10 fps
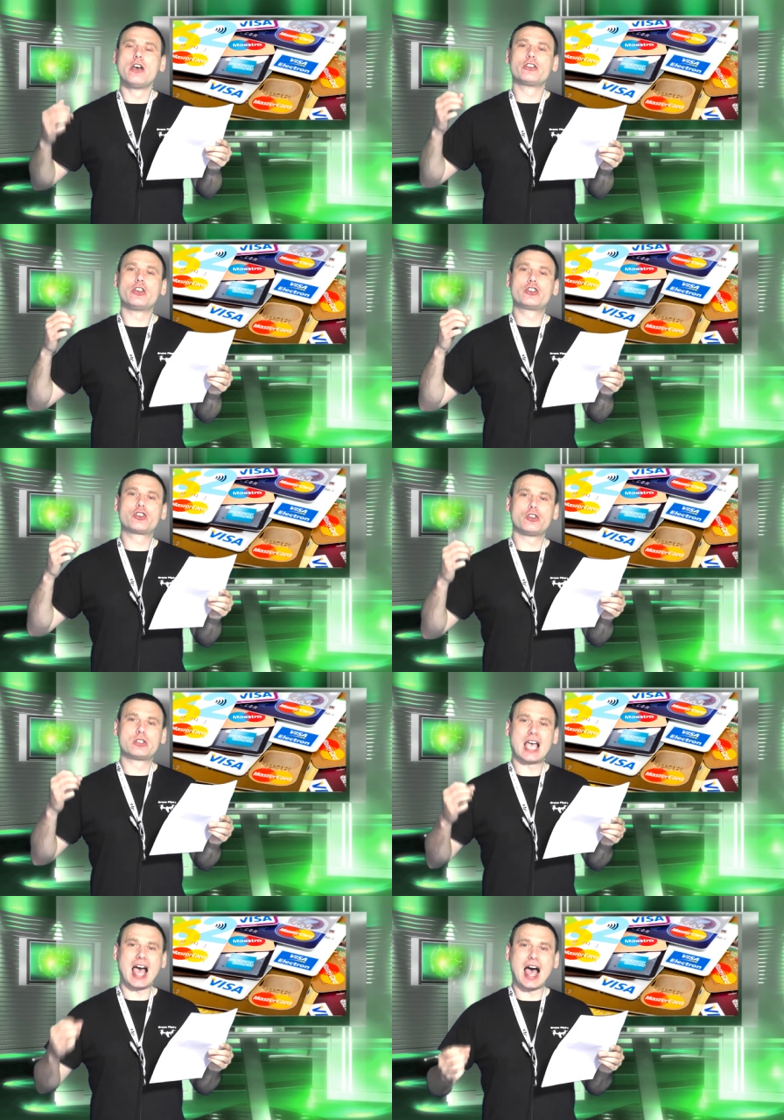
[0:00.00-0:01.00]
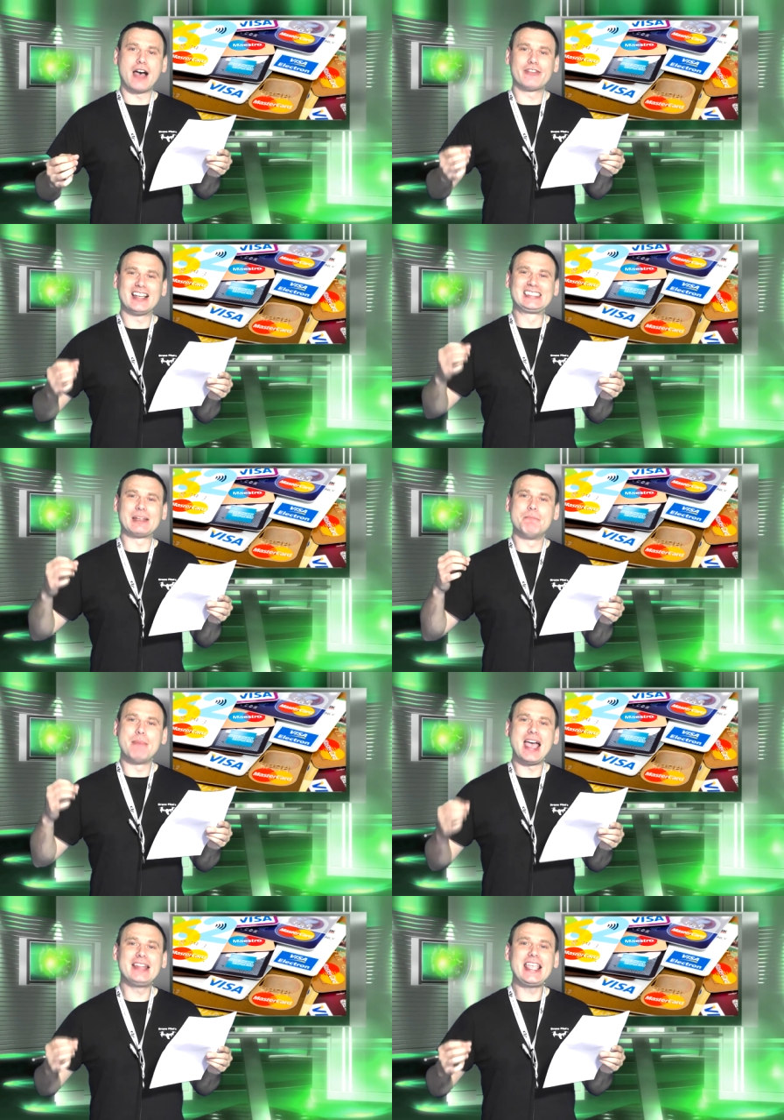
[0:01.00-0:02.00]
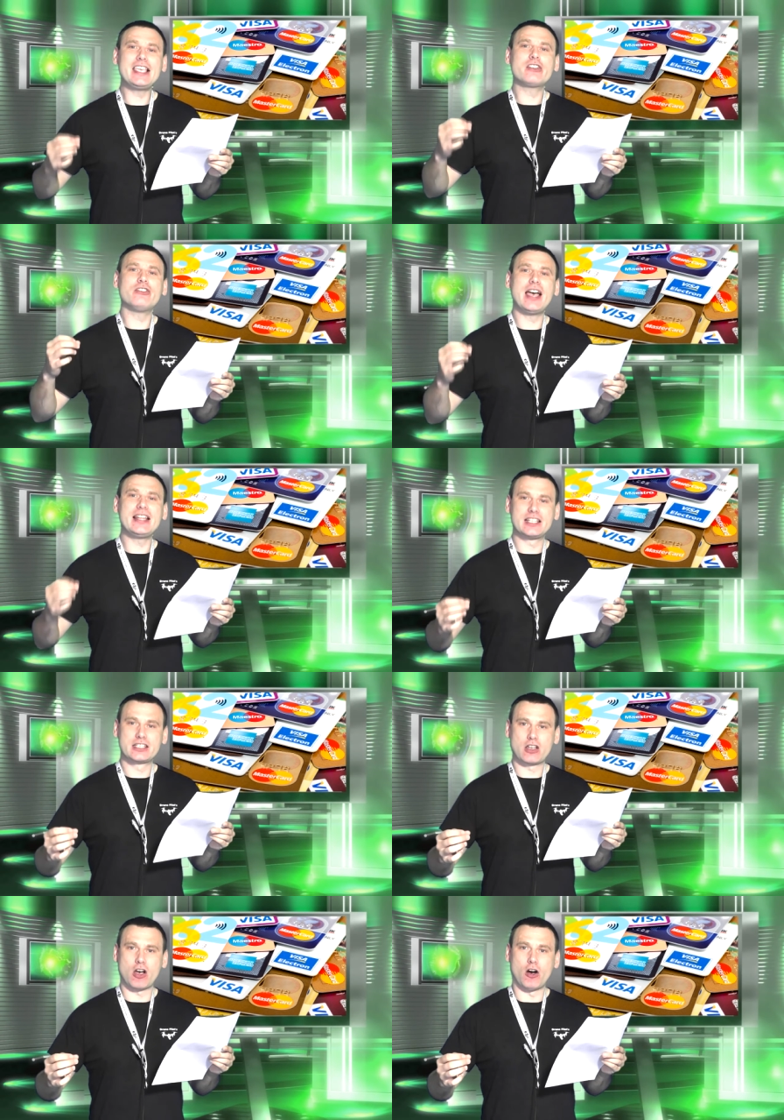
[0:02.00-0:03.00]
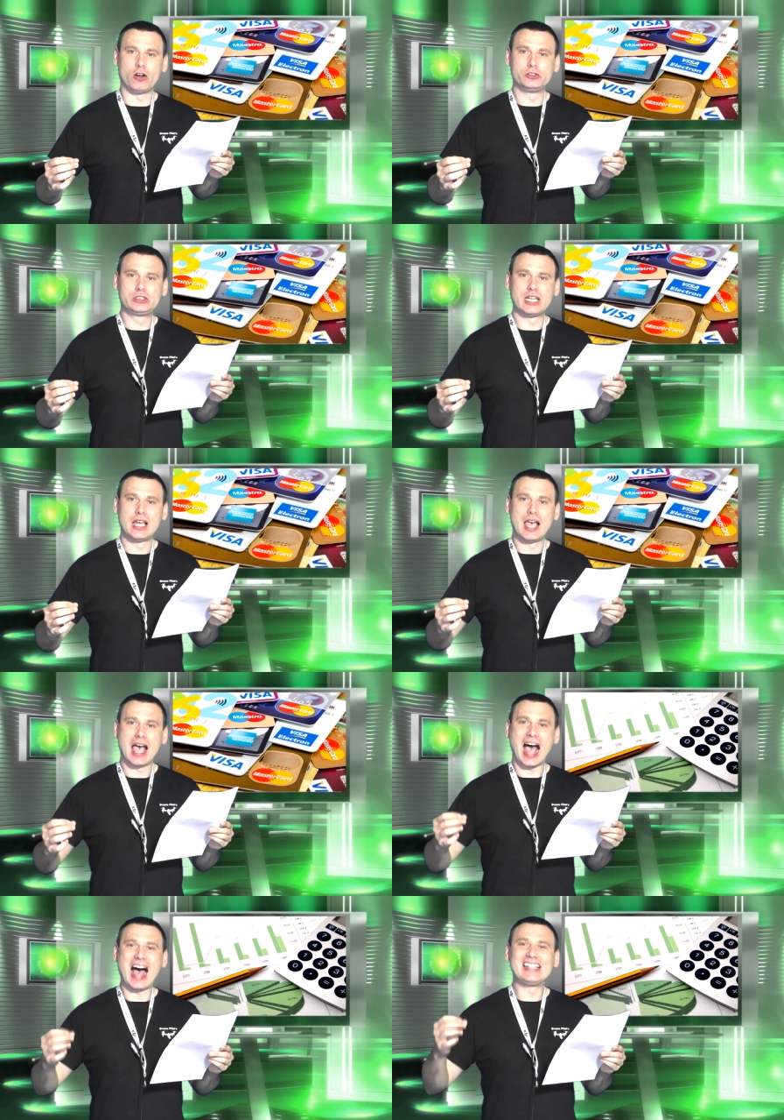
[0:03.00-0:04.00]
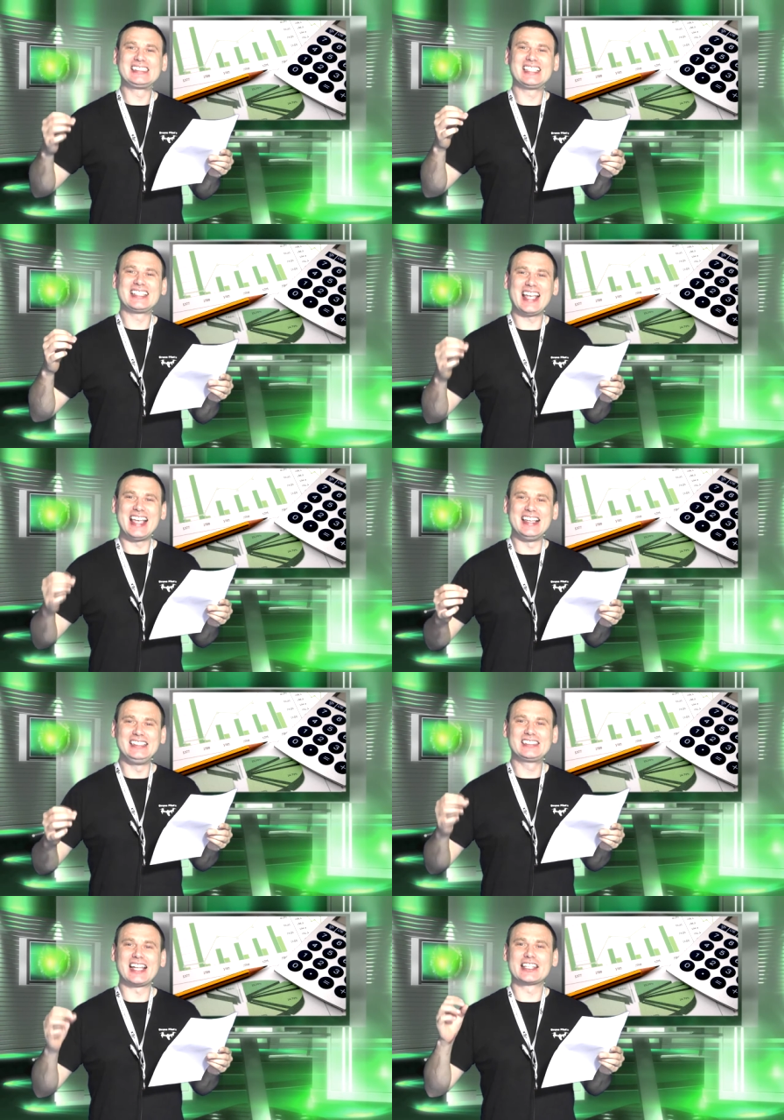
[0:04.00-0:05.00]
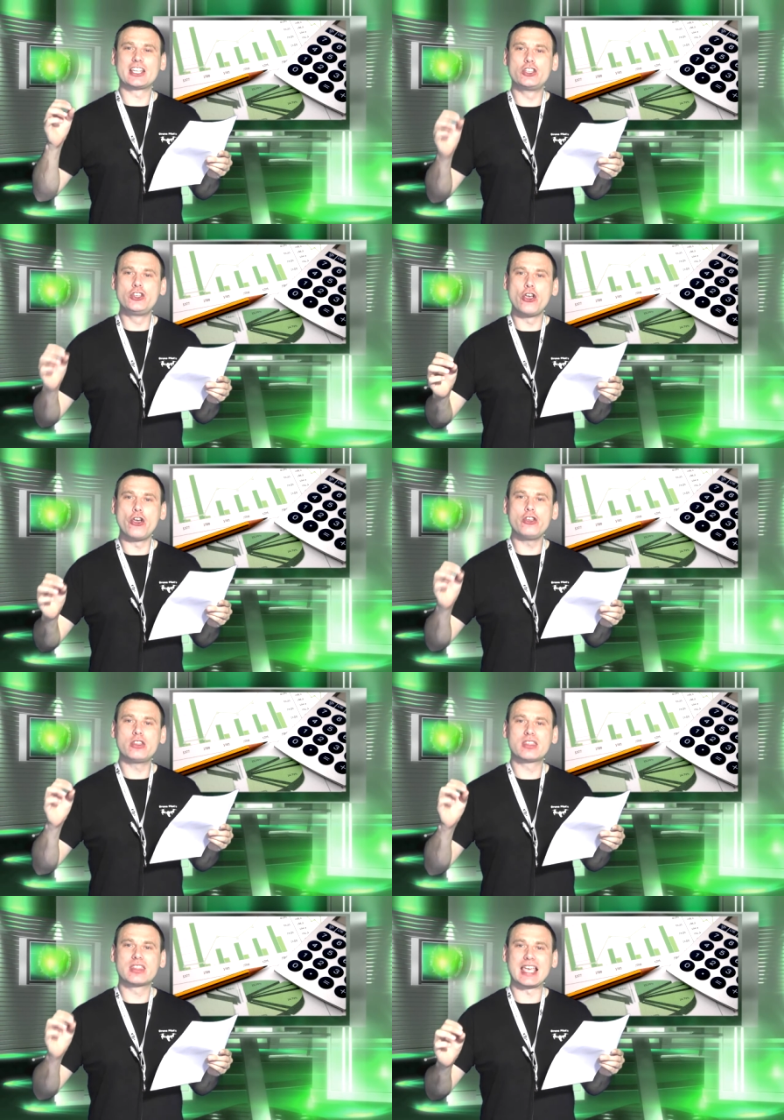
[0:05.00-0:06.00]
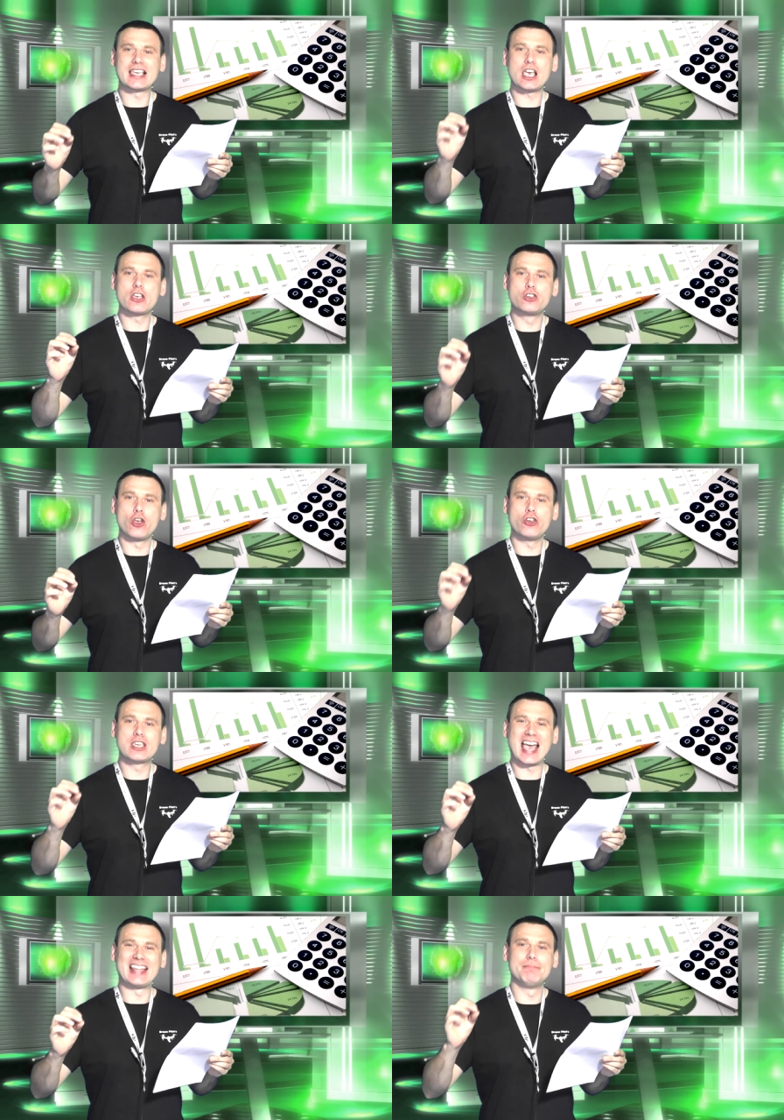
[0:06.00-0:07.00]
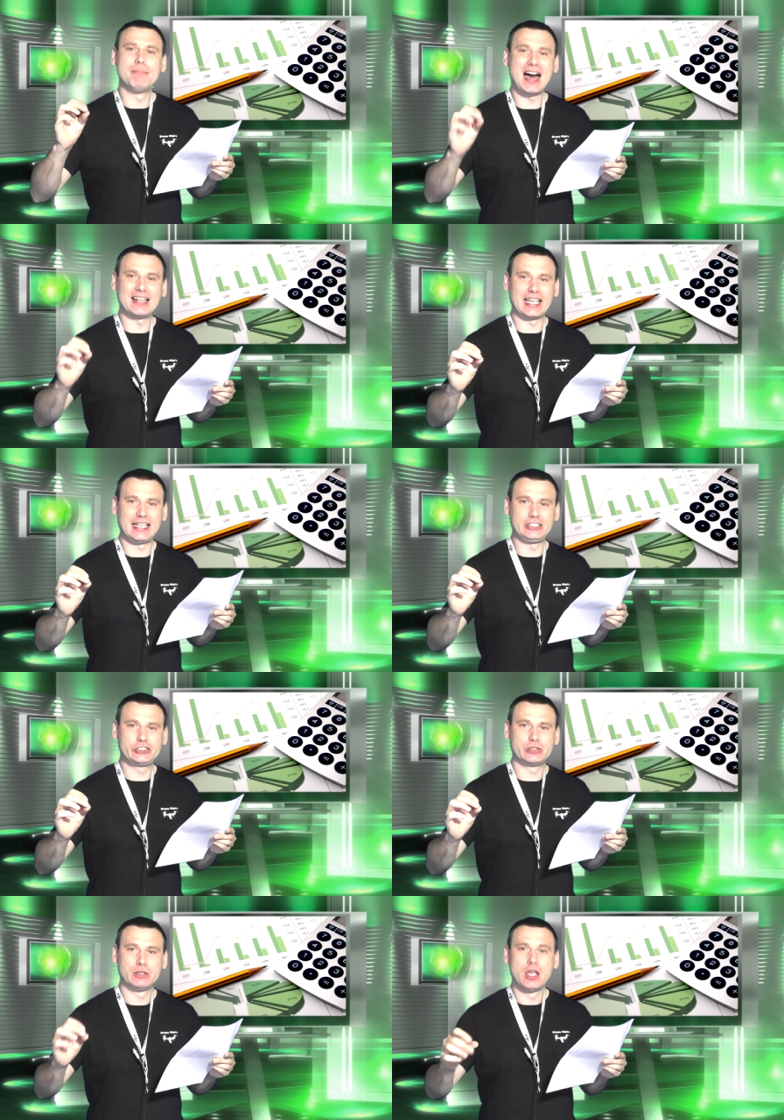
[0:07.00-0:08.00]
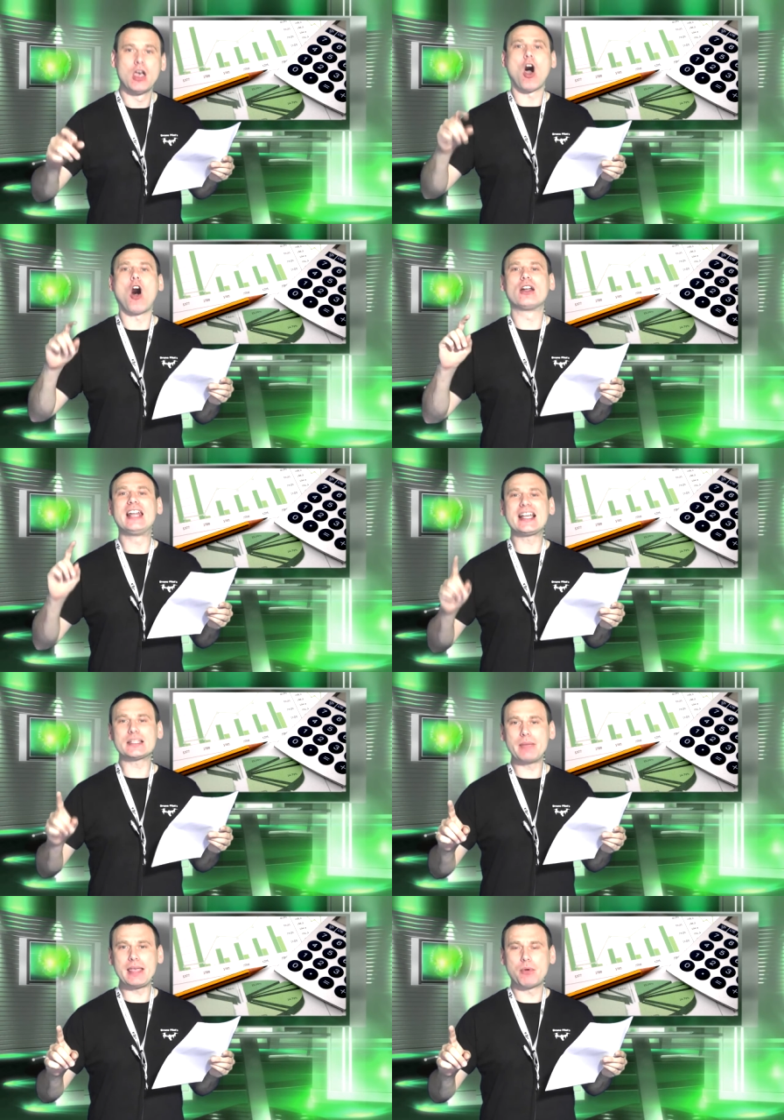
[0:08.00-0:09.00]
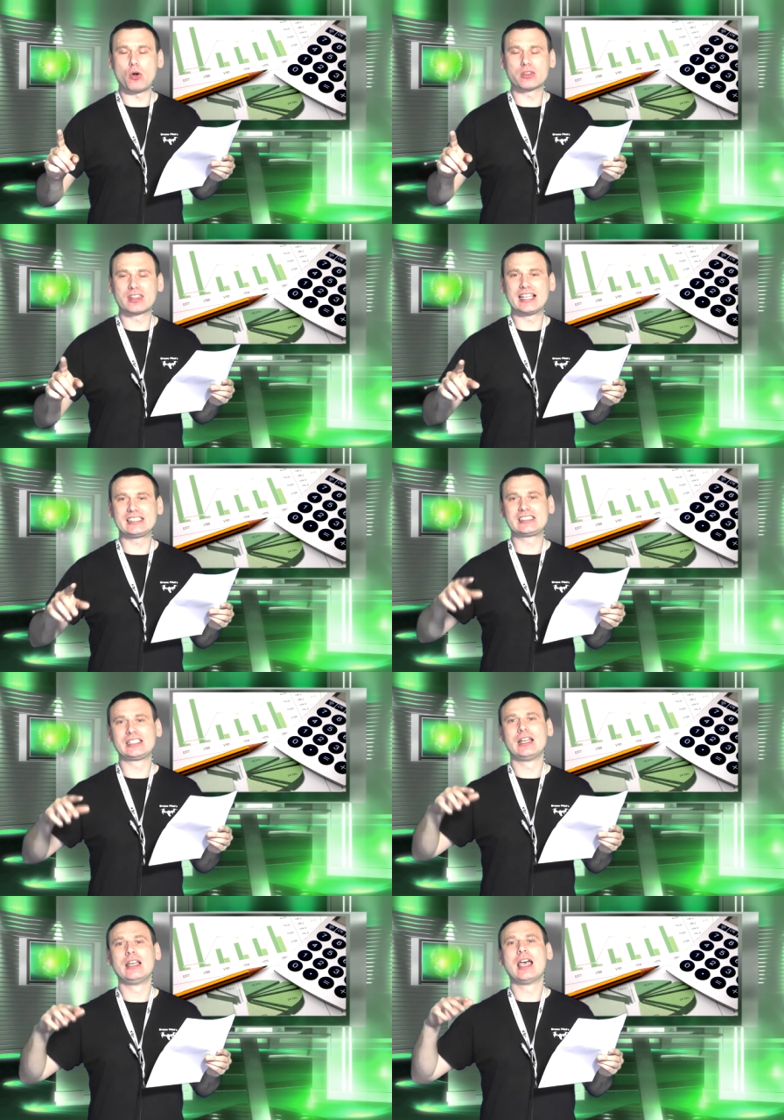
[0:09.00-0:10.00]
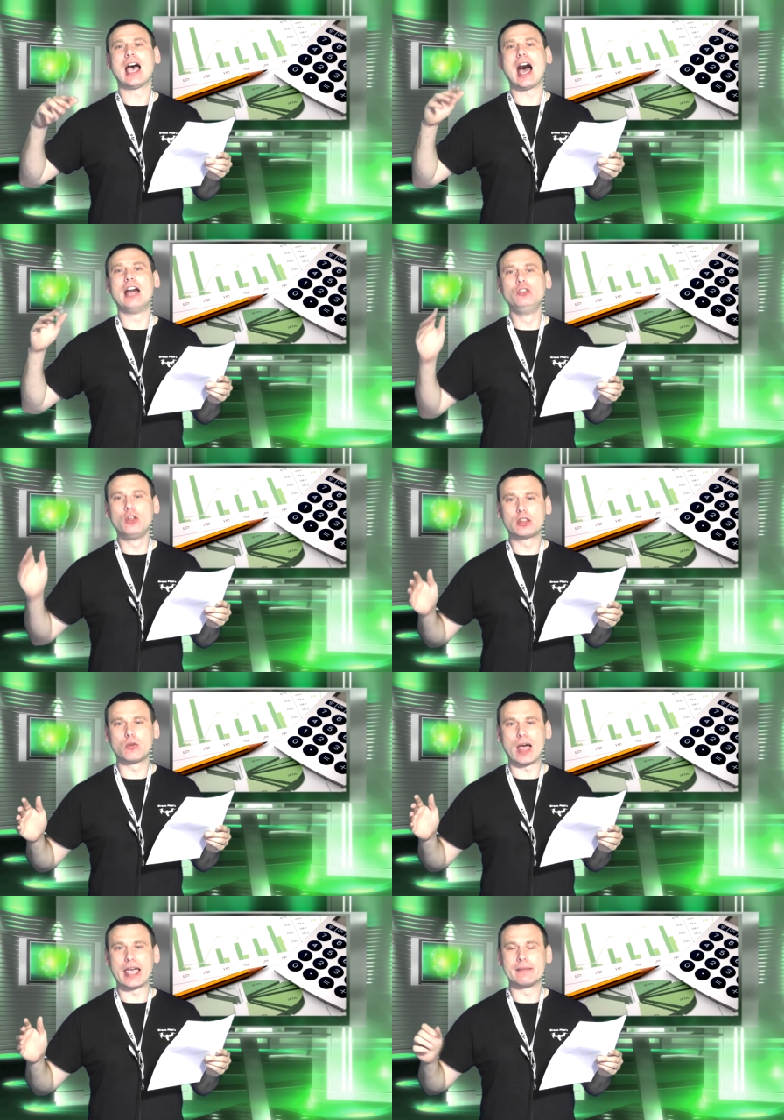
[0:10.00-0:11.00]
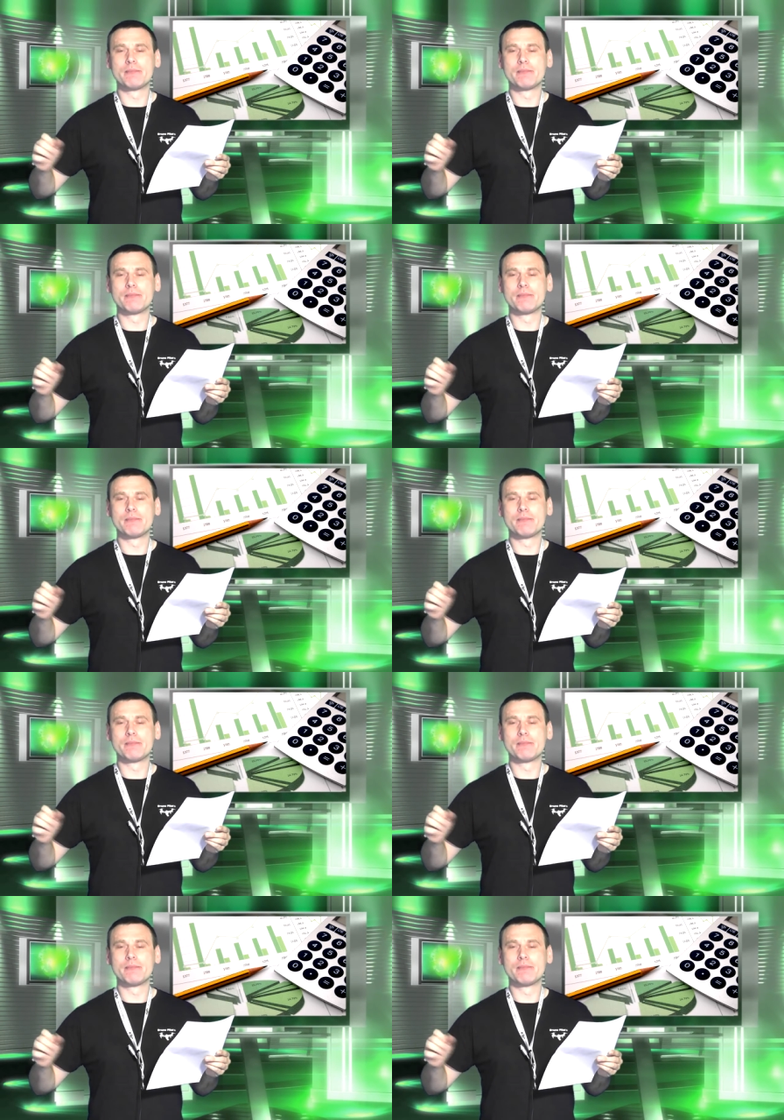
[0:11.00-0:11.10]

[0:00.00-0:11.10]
you should have as many credit cards as it is that you think you can manage. Or let me put this another way.